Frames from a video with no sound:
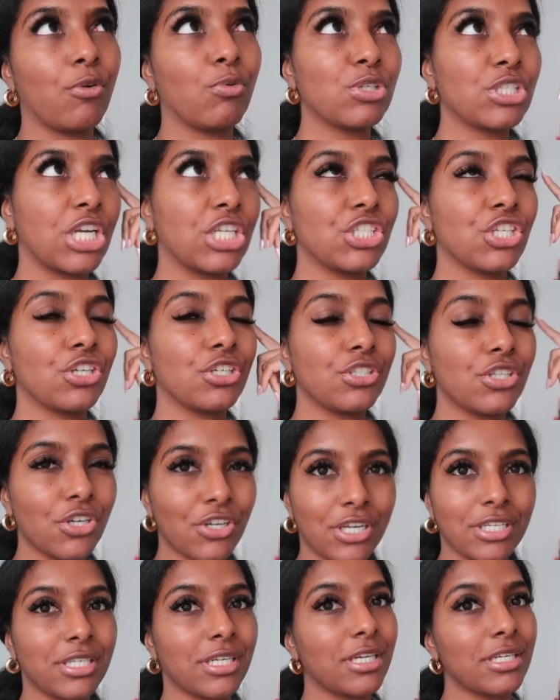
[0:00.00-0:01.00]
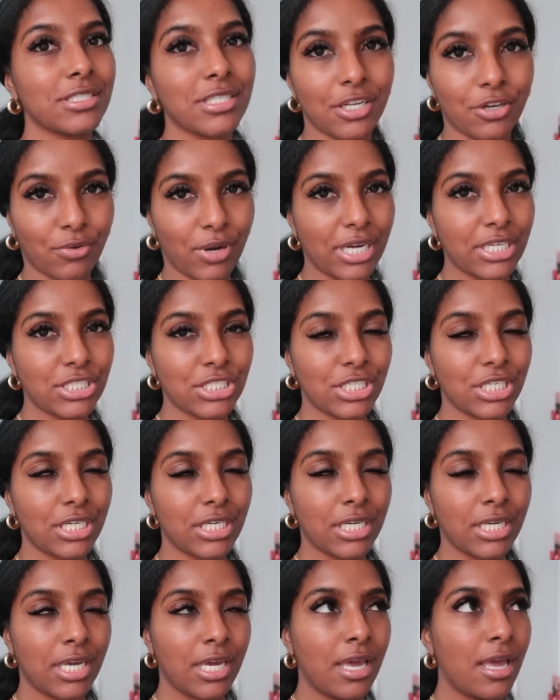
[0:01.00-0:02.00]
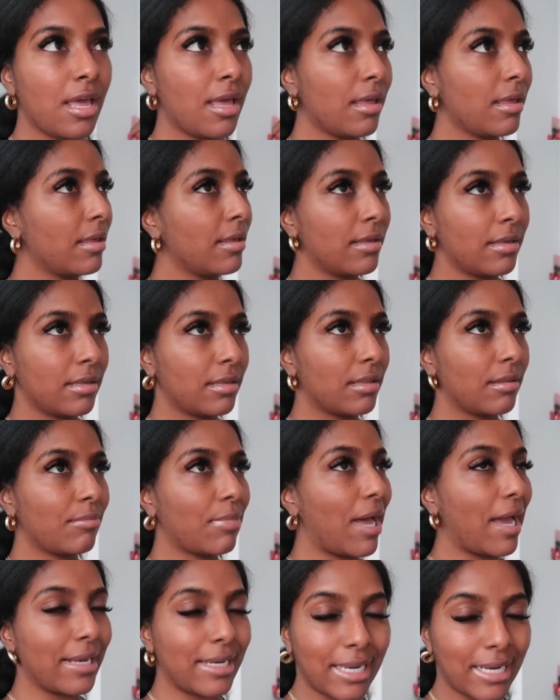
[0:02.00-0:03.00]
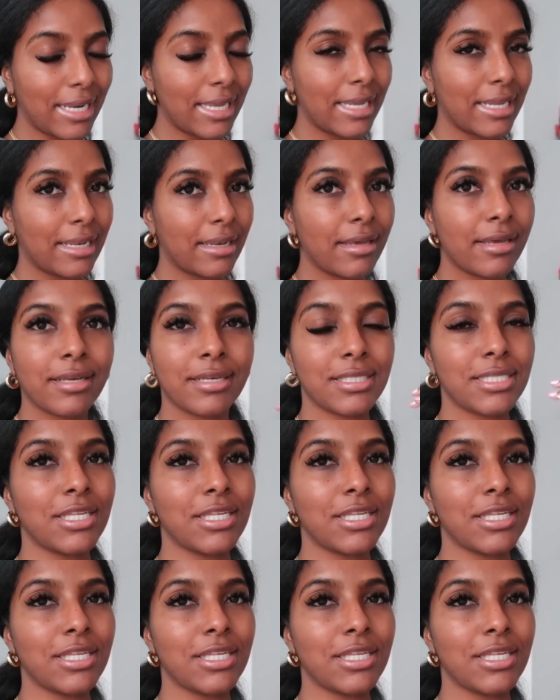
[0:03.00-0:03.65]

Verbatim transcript: which I should have took into consideration, but I didn't.